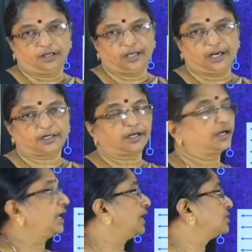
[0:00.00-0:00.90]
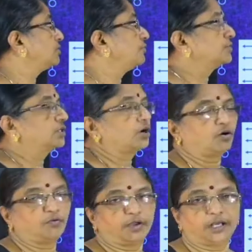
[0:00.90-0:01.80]
electric lines of force are
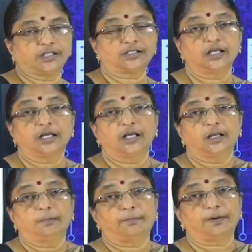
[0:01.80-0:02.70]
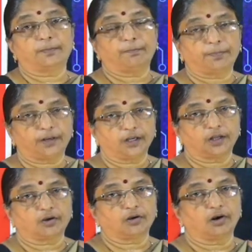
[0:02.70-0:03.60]
always
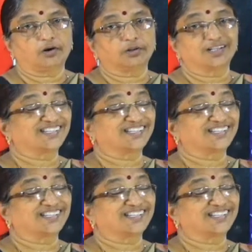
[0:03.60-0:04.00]
perpendicular to the